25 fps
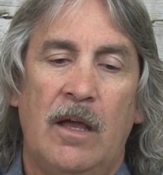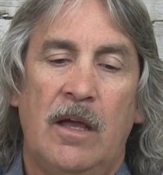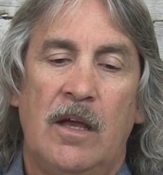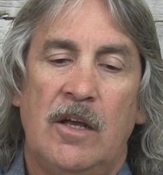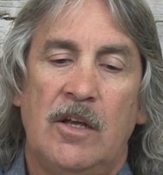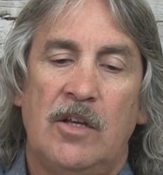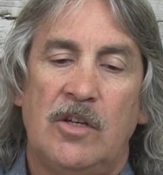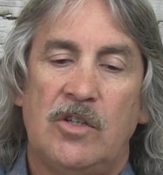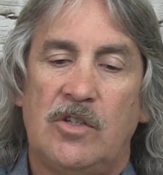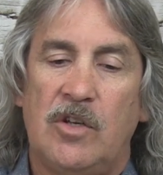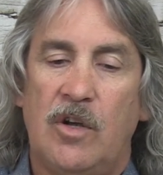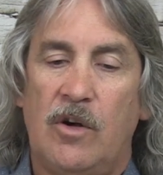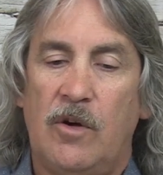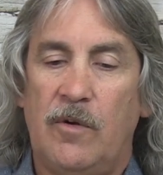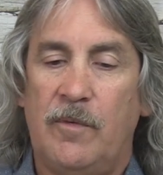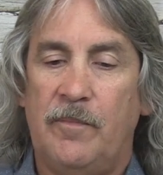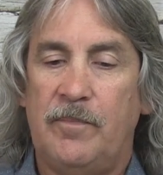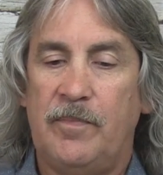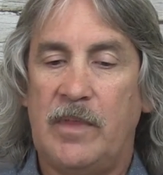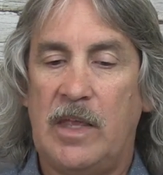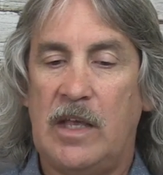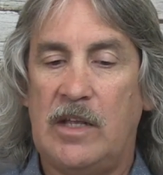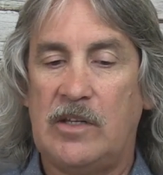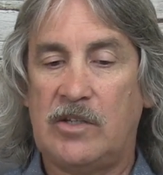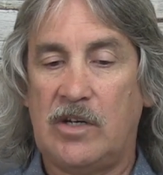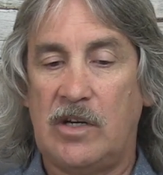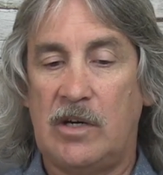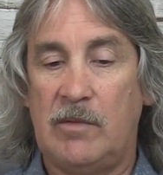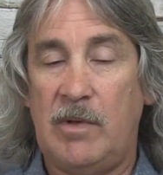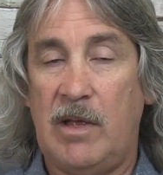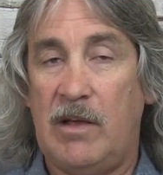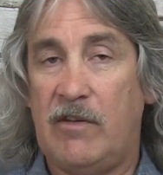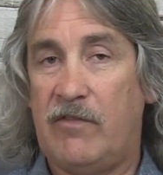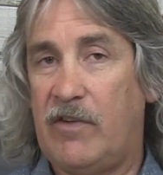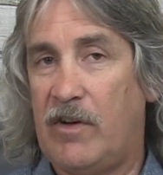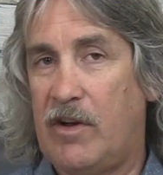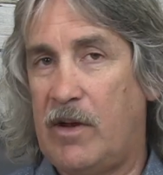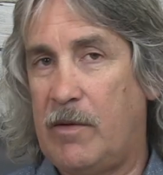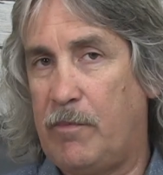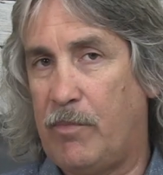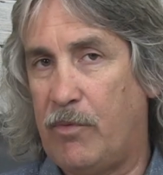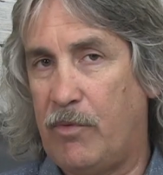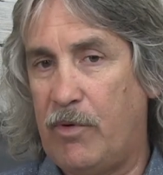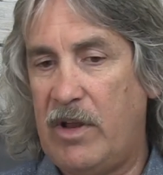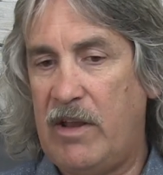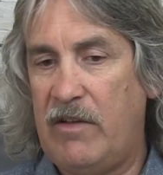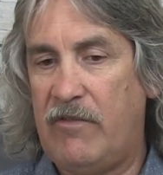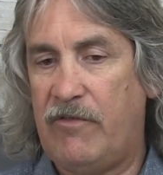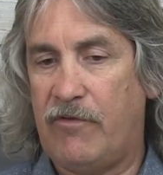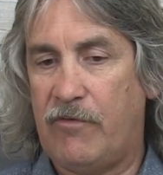So it's going to be a very
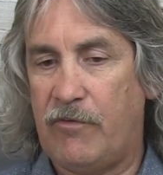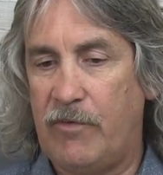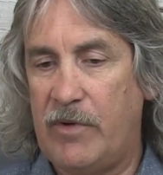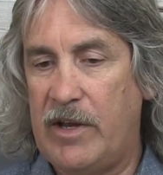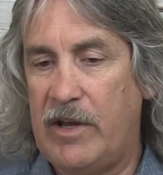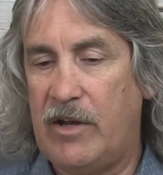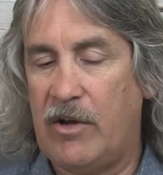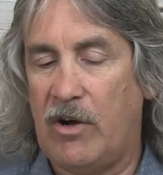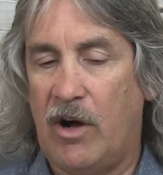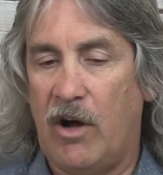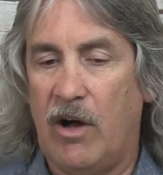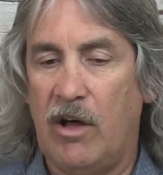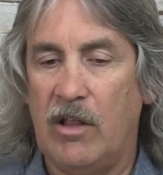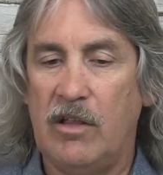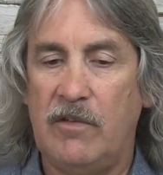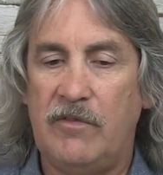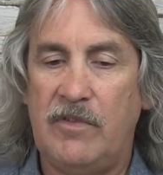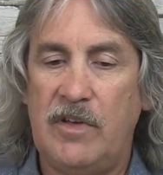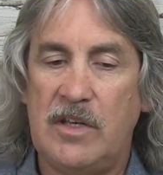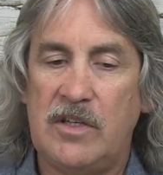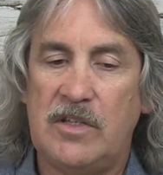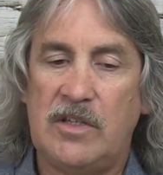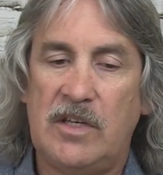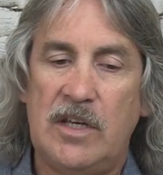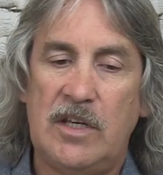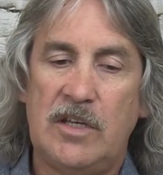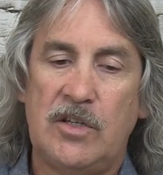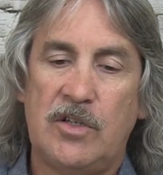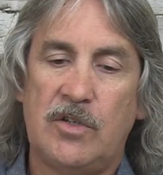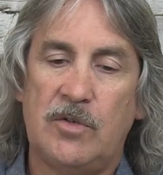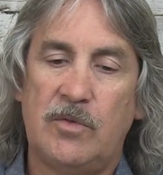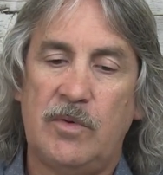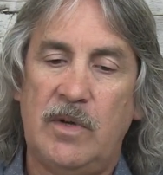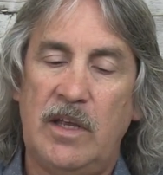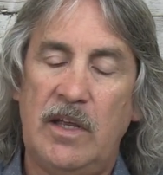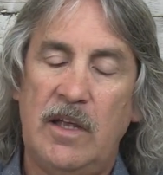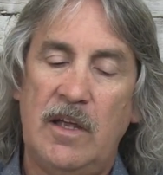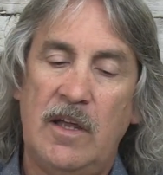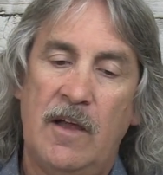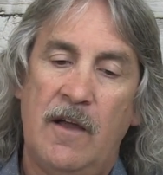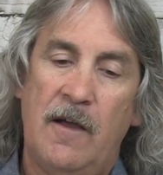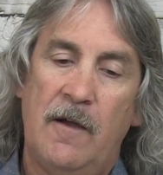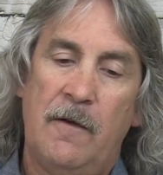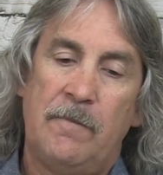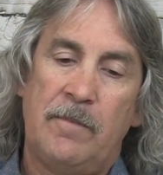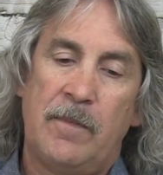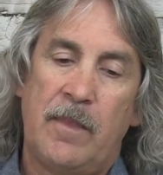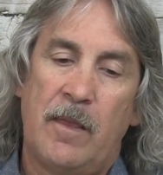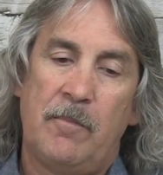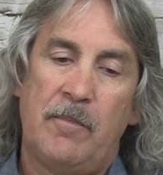brief recall of his history,
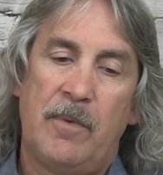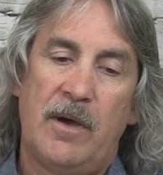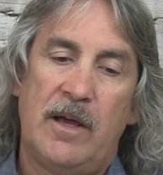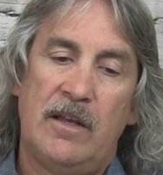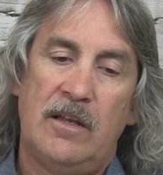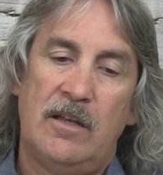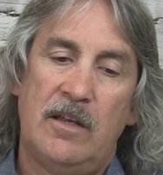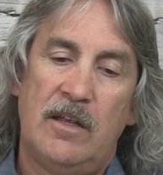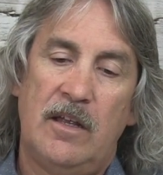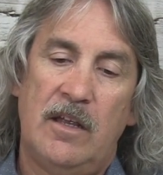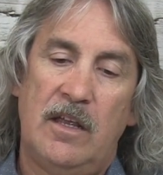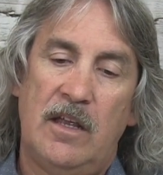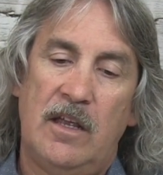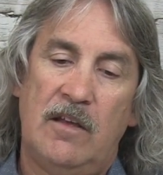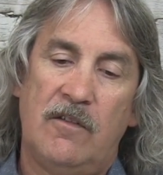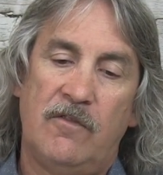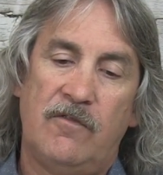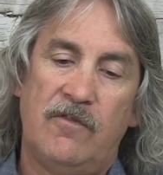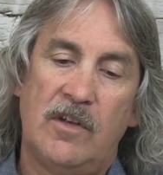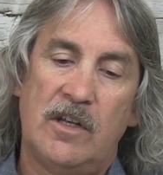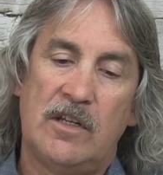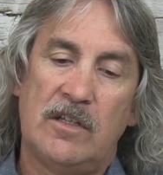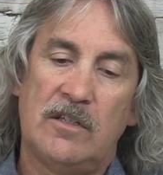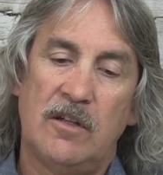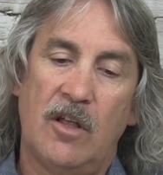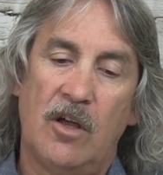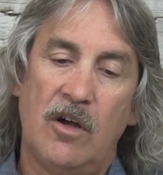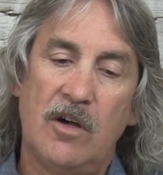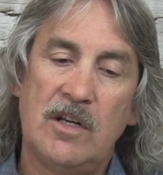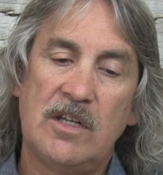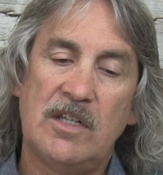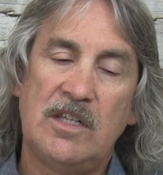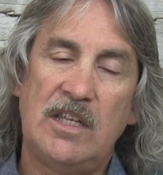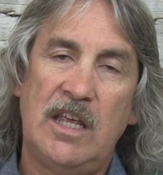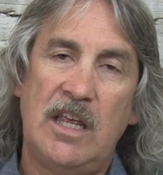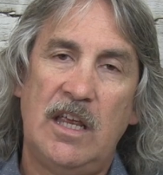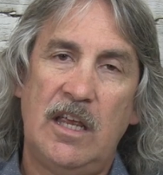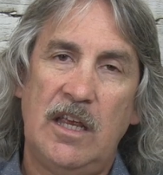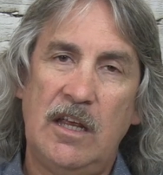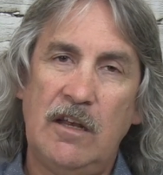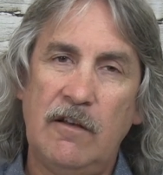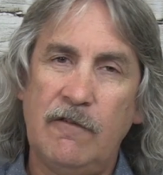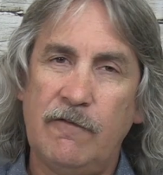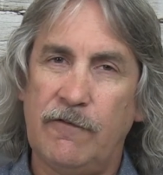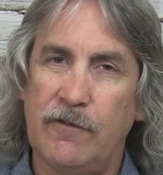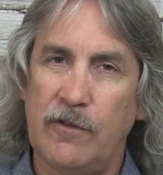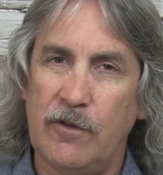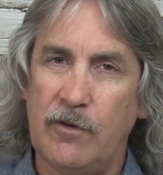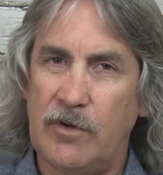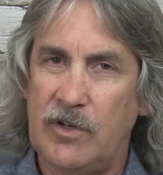but as long as the
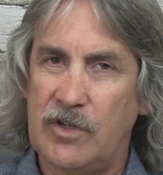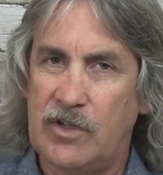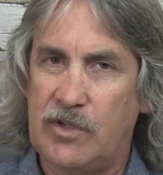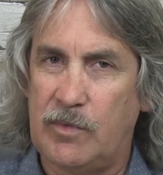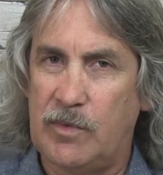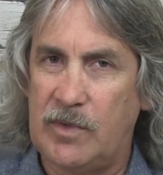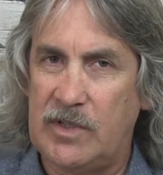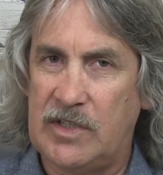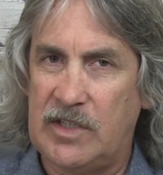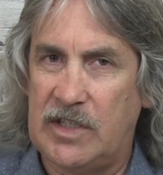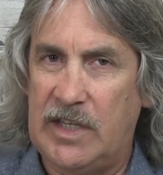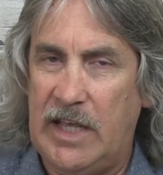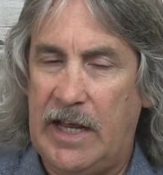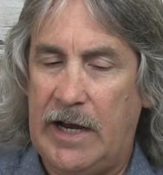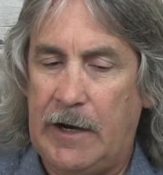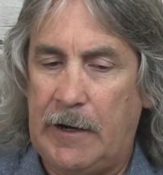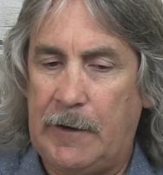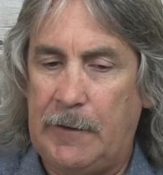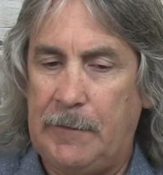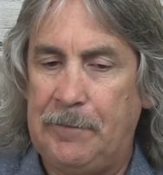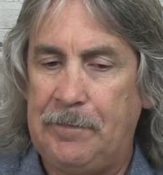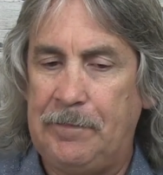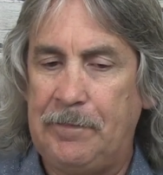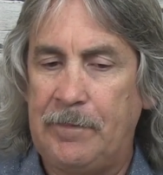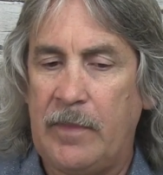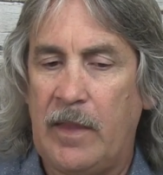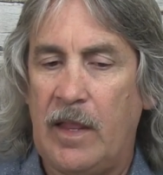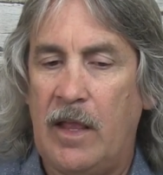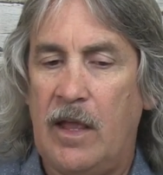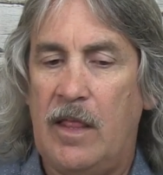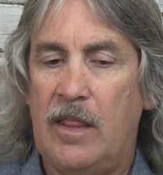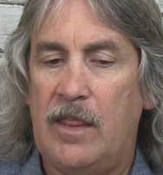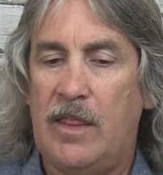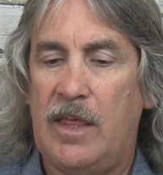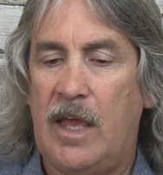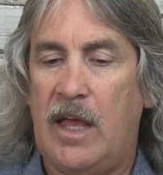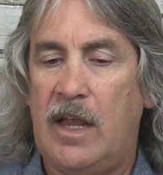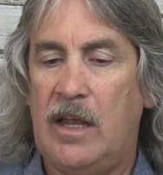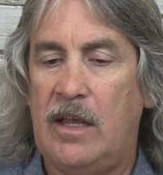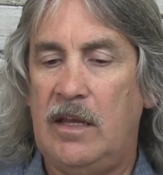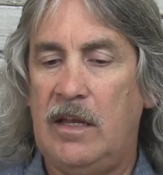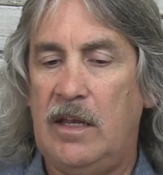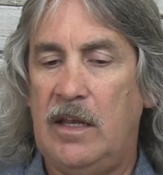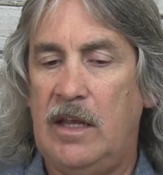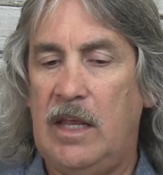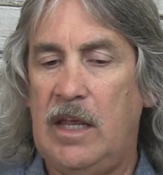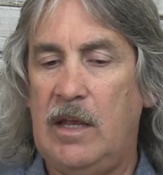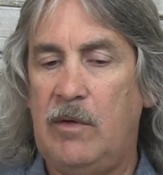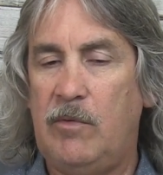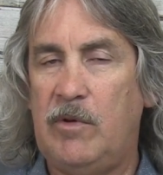influence was there, then
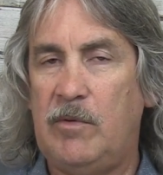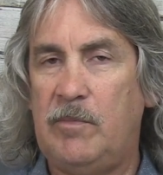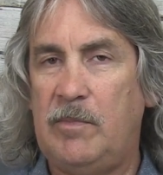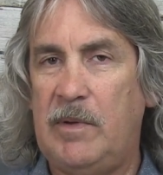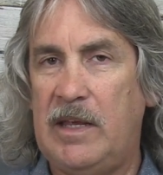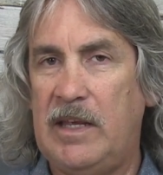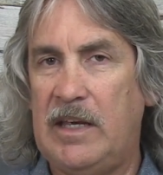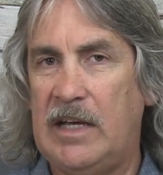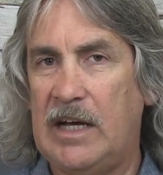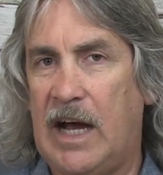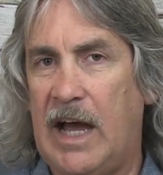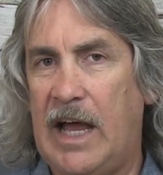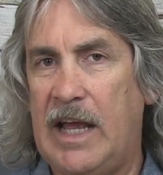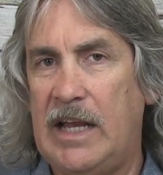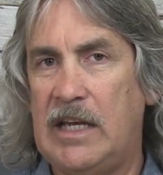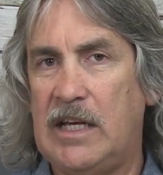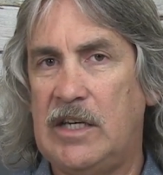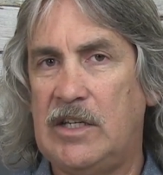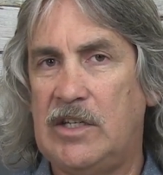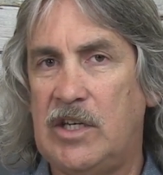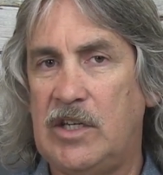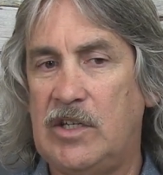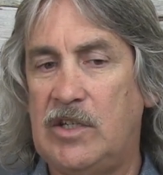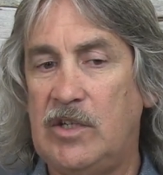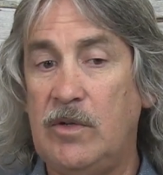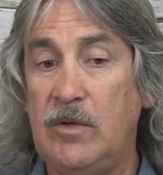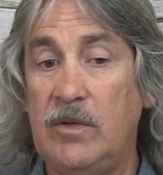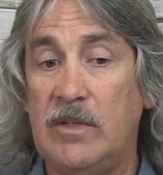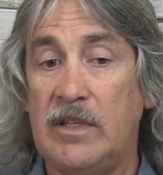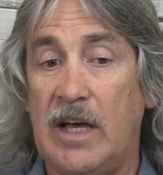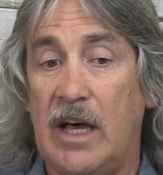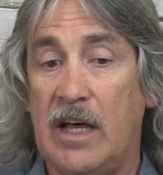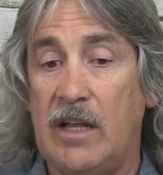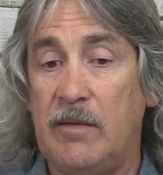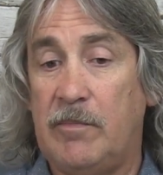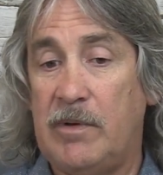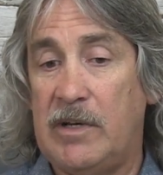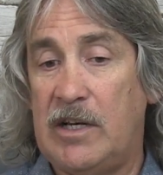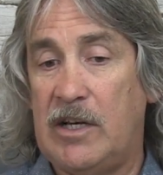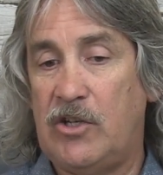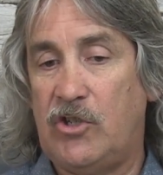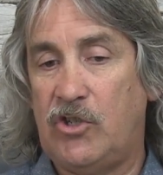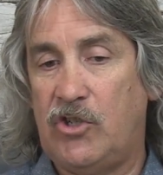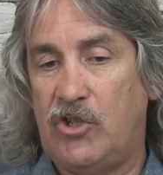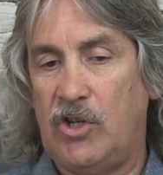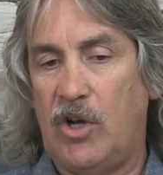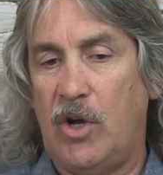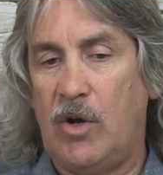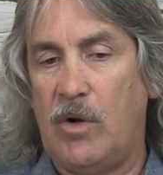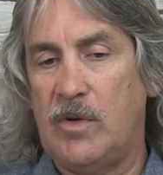he would be guided to do that. But it
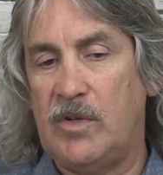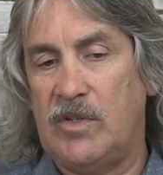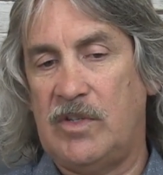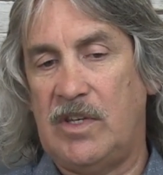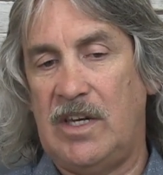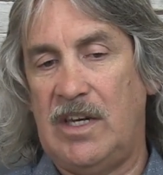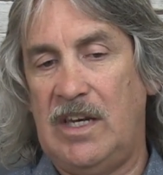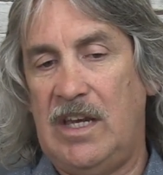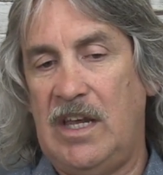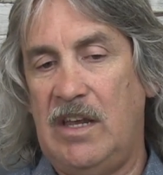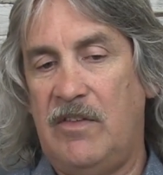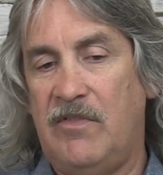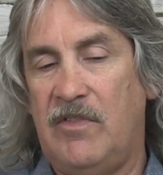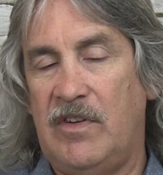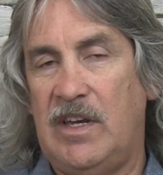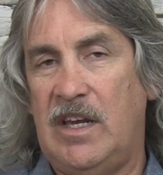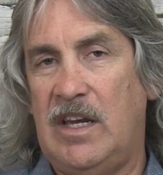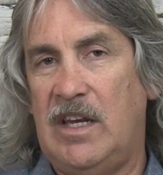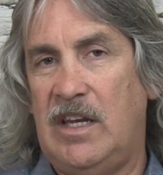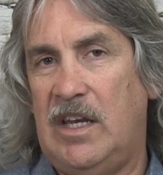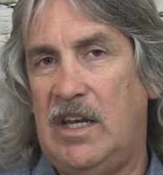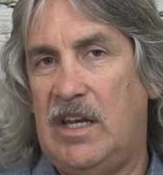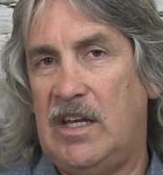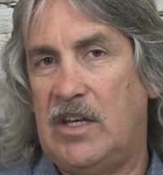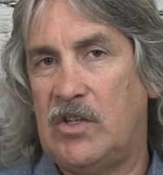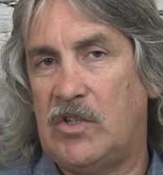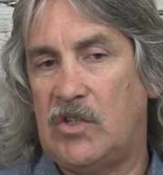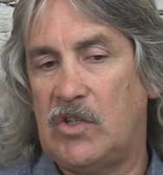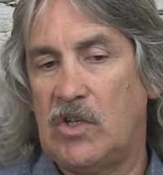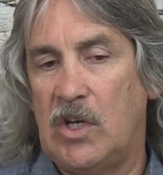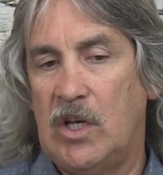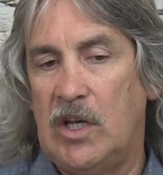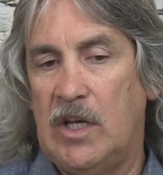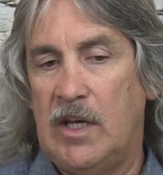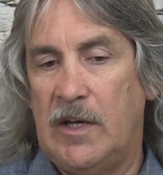shows that even in his